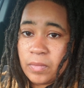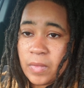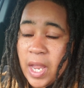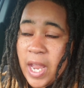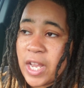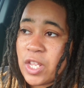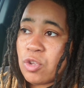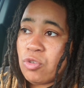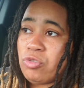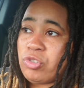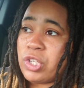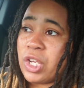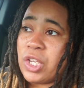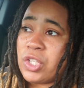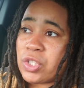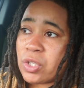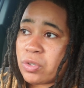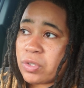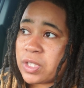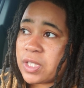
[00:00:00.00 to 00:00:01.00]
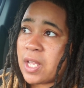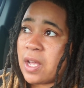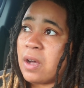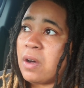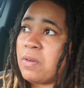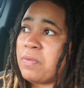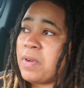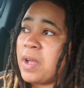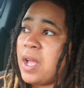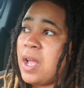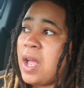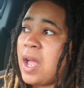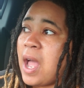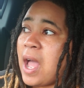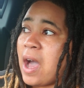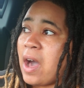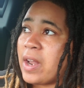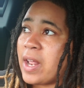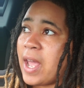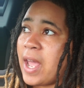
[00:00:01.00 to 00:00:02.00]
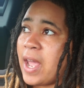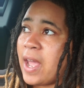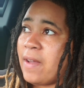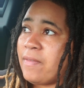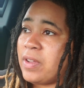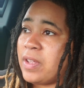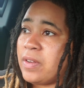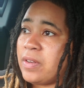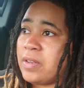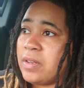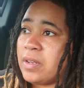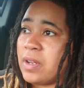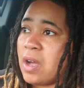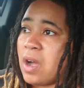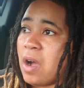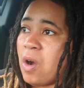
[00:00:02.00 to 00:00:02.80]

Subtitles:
And you cheat yourself out of having